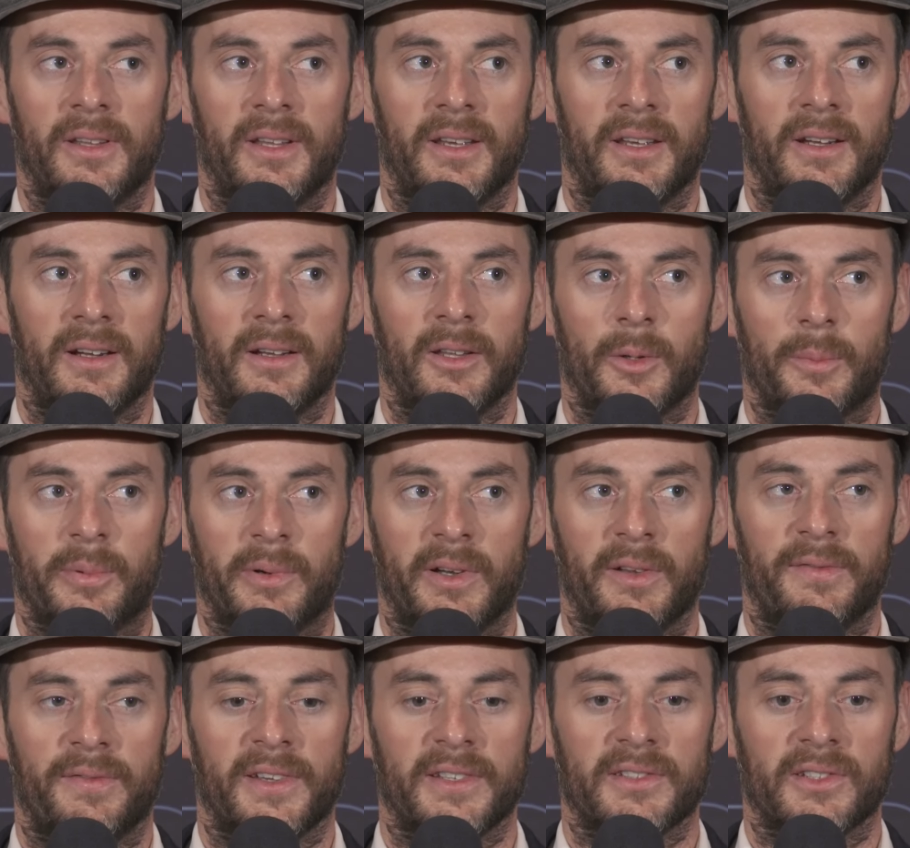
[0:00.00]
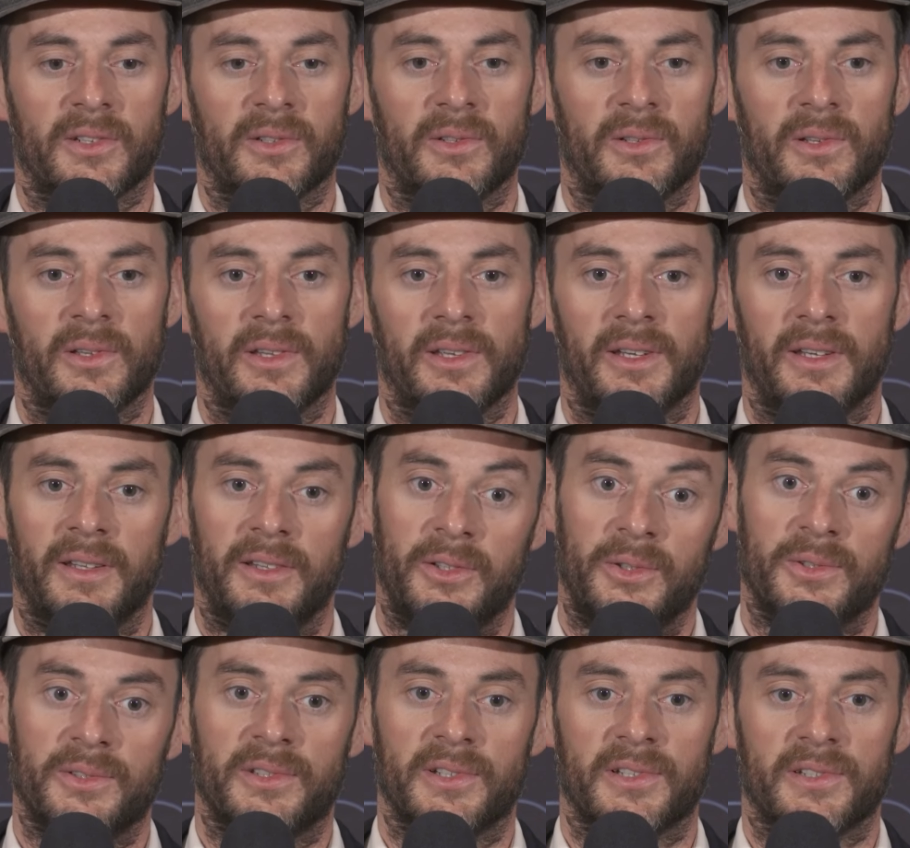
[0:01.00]
They're pretty physical. They
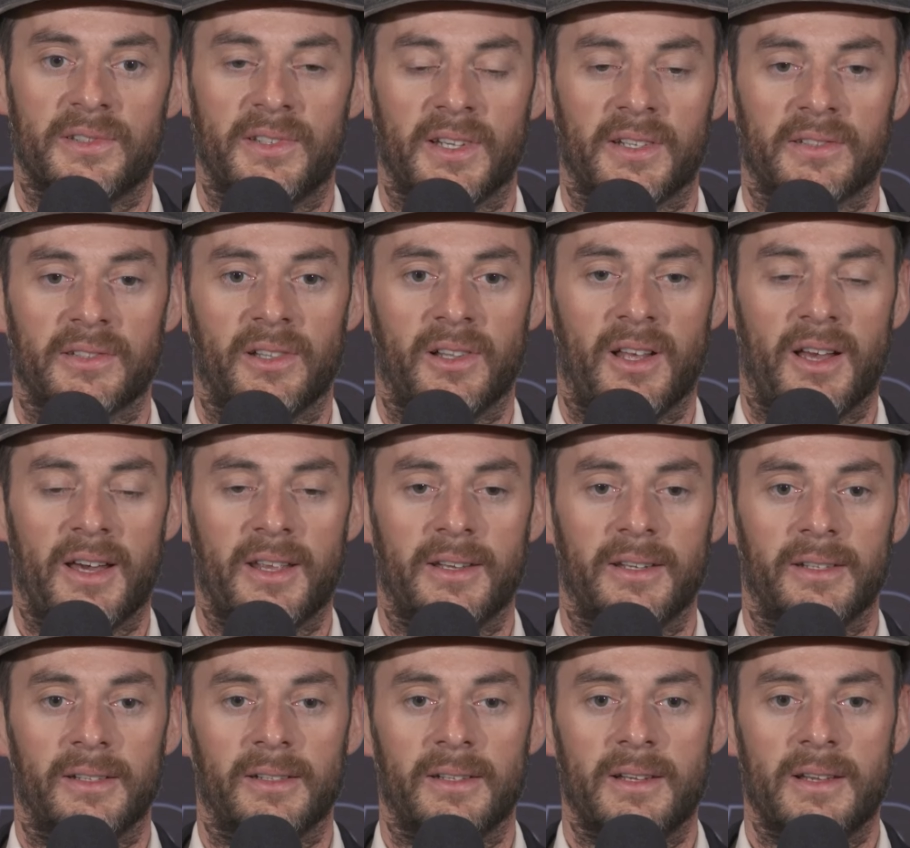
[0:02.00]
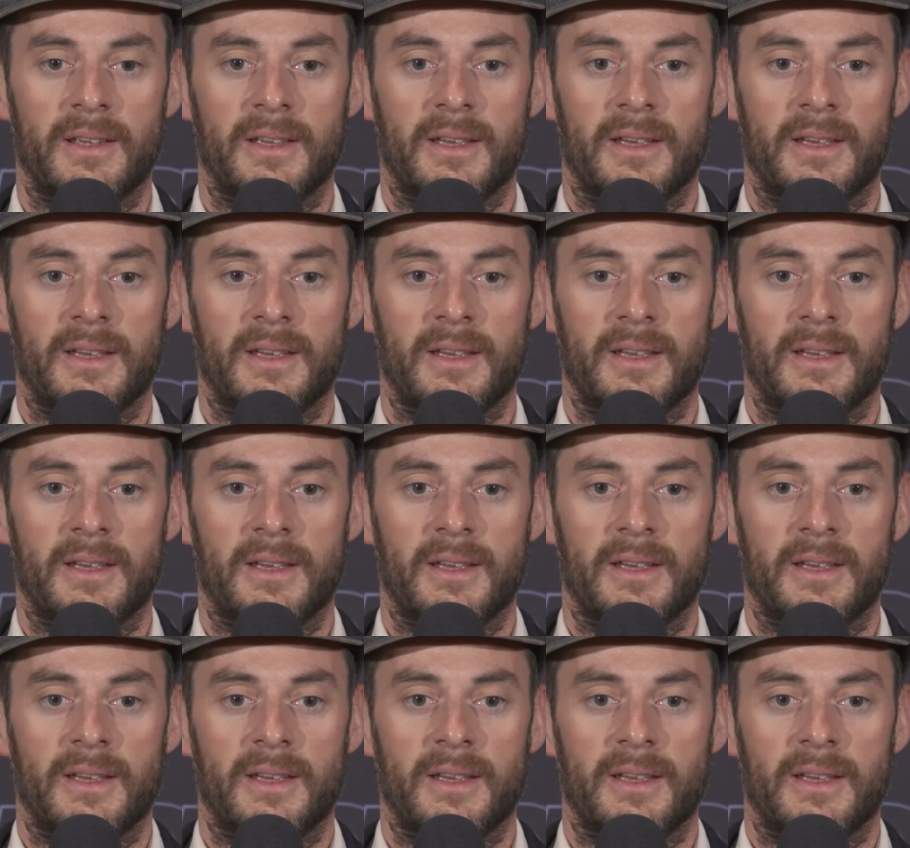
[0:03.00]
use their sticks a lot and